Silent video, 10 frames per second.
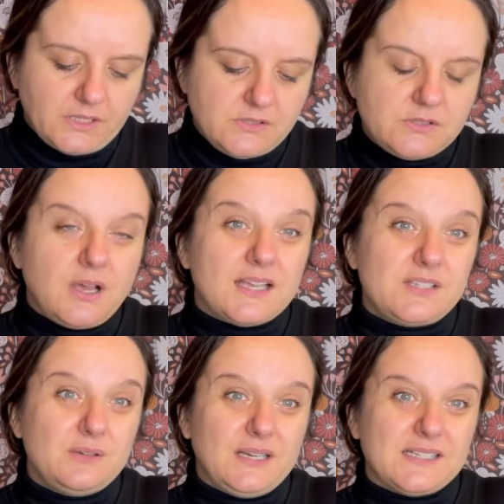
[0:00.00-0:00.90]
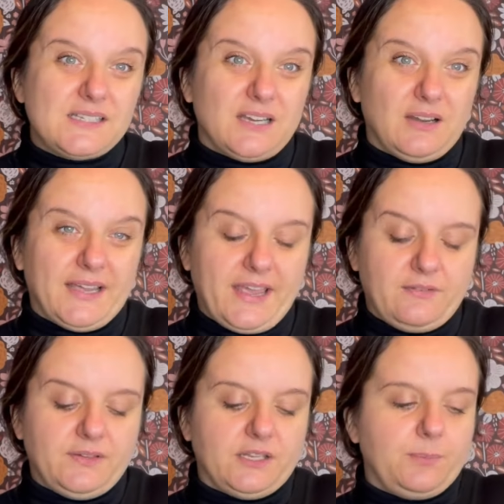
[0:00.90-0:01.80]
So as you can tell, I
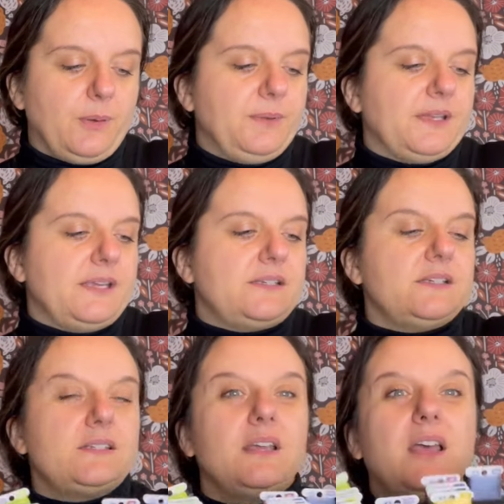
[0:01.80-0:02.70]
have not bobbinated